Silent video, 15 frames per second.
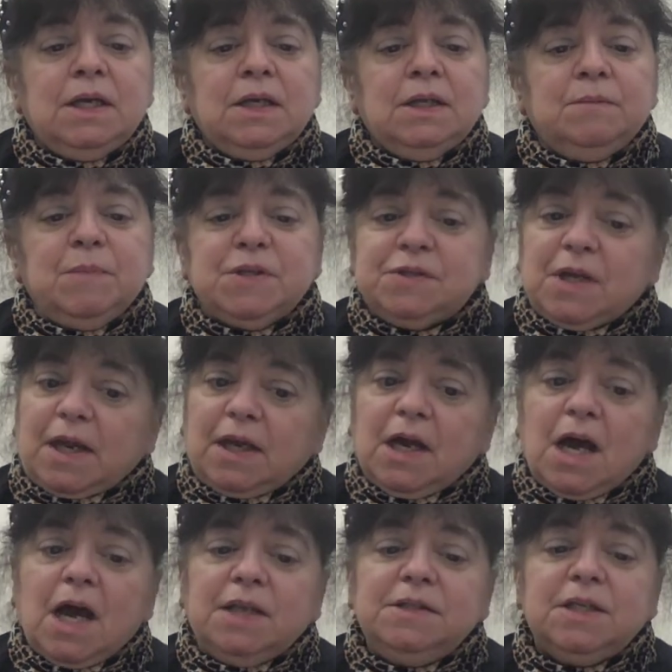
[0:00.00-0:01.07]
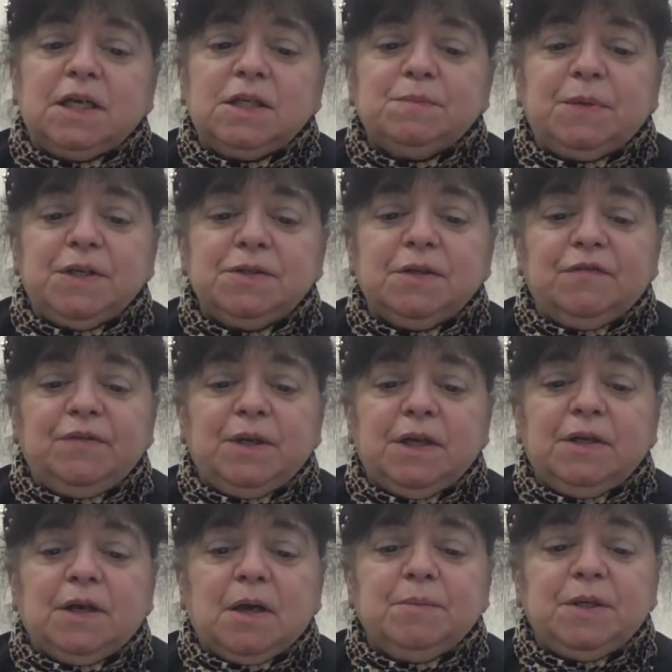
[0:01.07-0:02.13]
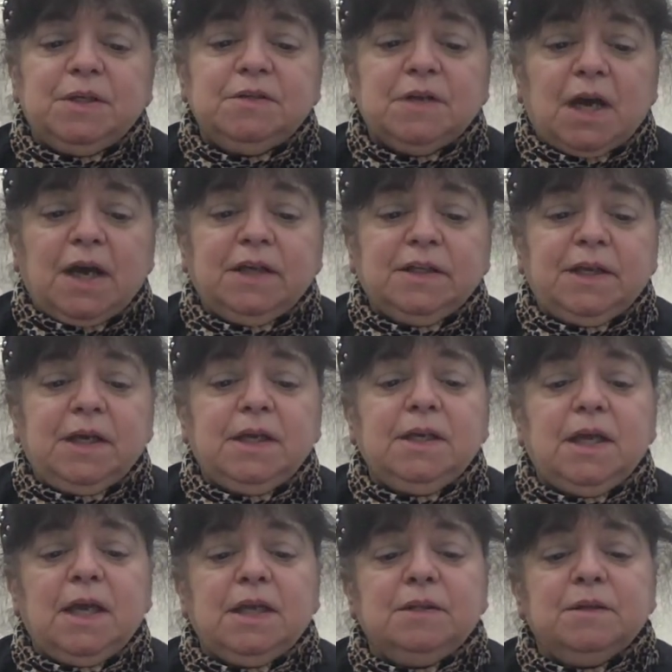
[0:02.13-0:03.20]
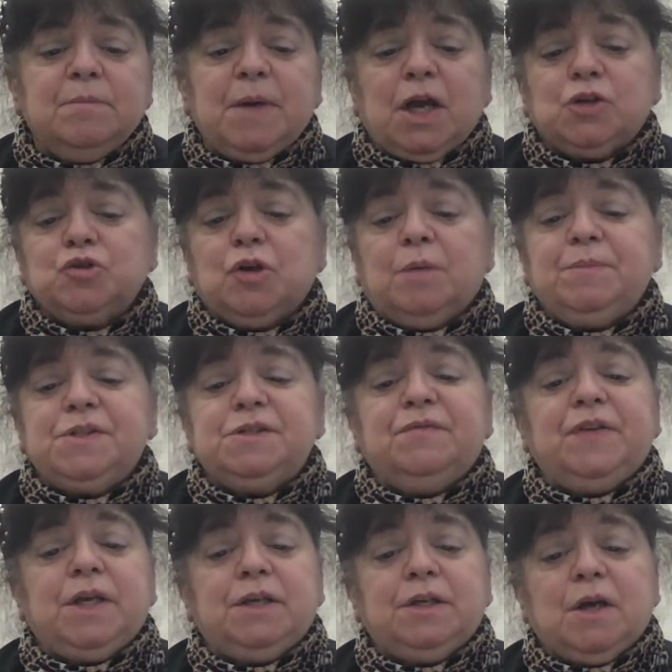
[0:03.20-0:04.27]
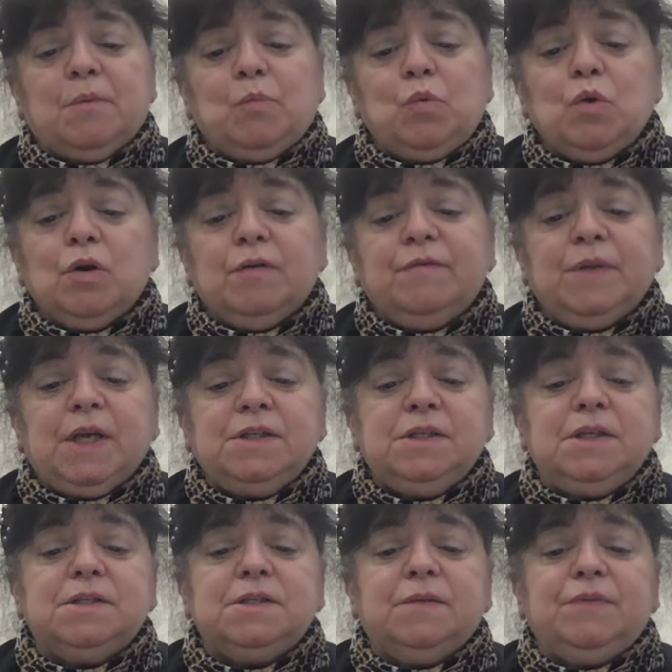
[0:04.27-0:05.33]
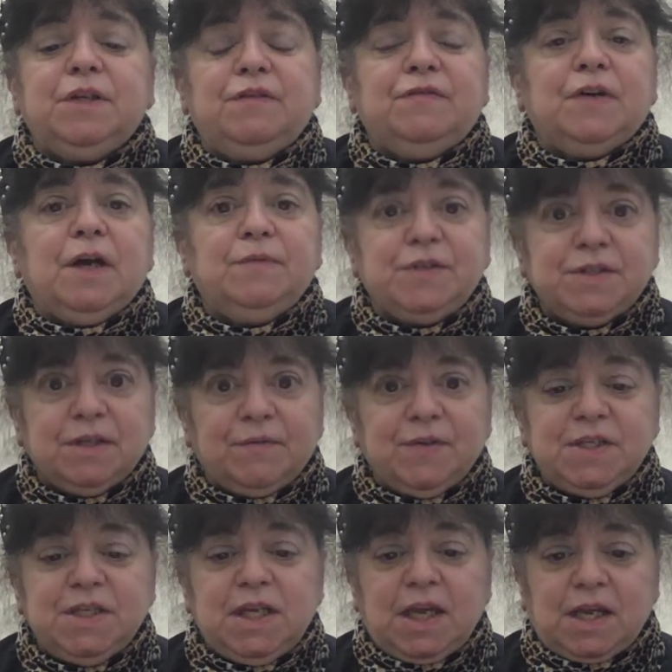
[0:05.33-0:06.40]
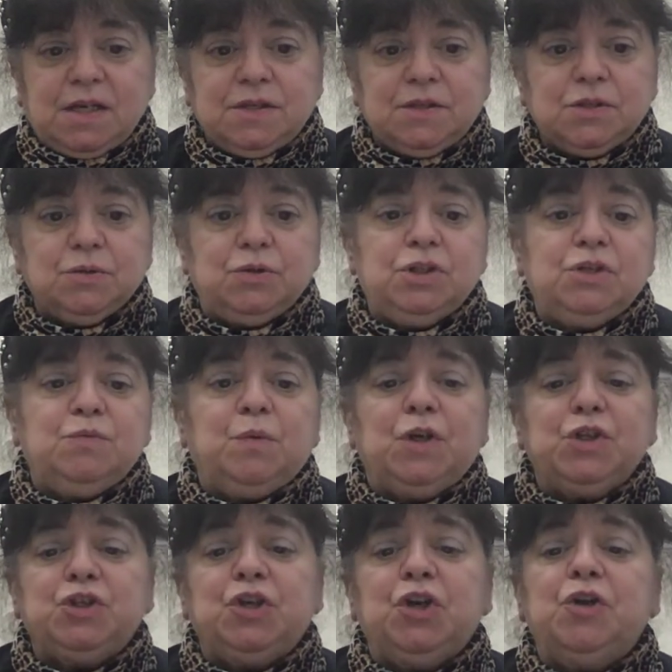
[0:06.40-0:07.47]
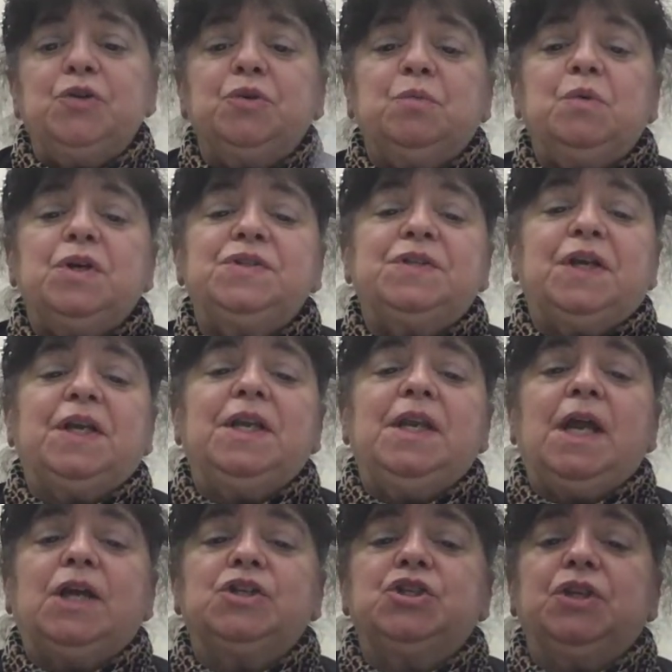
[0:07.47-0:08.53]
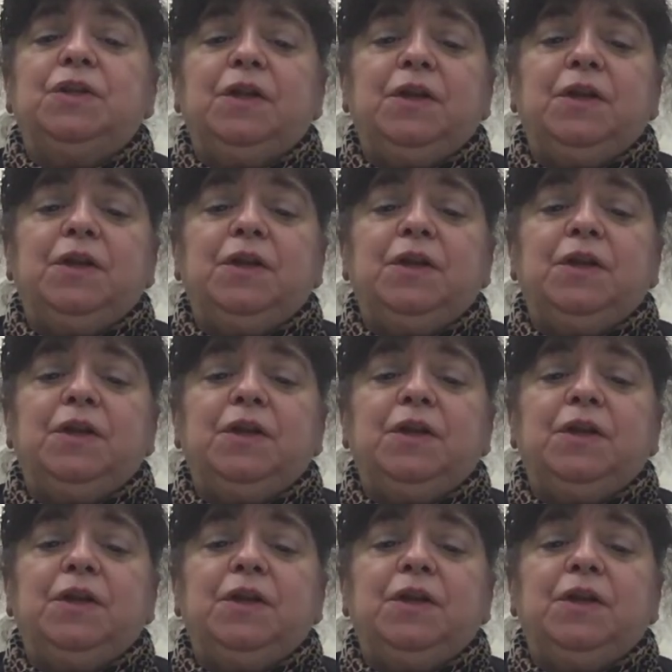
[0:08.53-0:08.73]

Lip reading: Miss Saigon takes place in Vietnam and Thailand, and the backdrop is the Vietnam War of 1975 to 78. So I did want you to know there was a connection.